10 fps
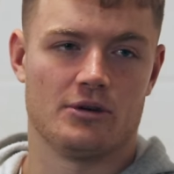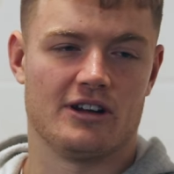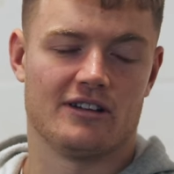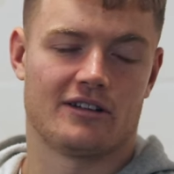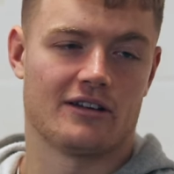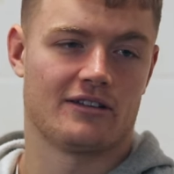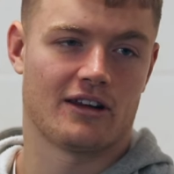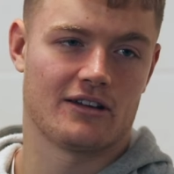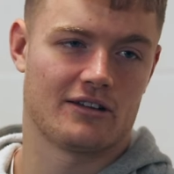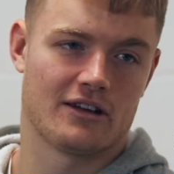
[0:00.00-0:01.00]
decent in the
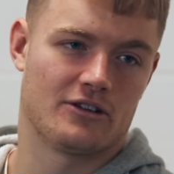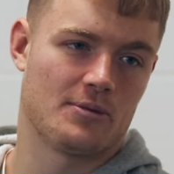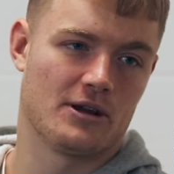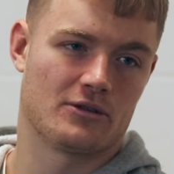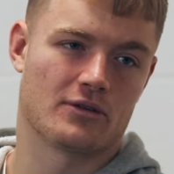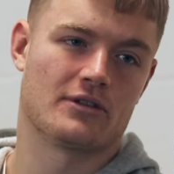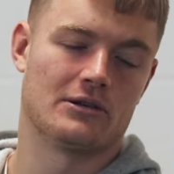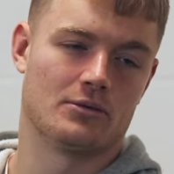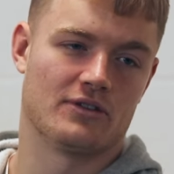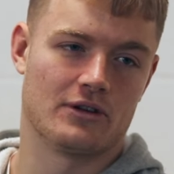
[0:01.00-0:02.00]
sense that they speak to us
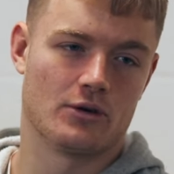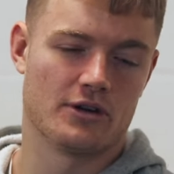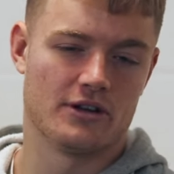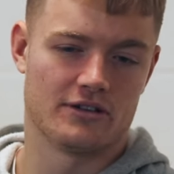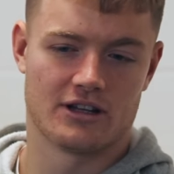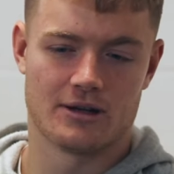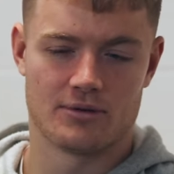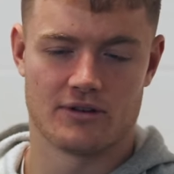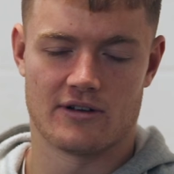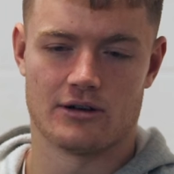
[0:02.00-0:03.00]
with lawyers and keep
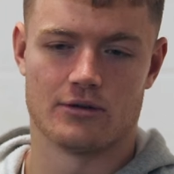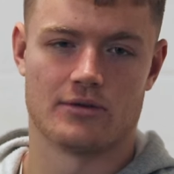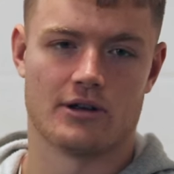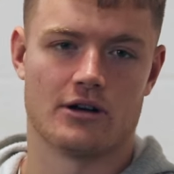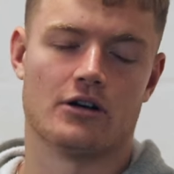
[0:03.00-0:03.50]
us in the loop that,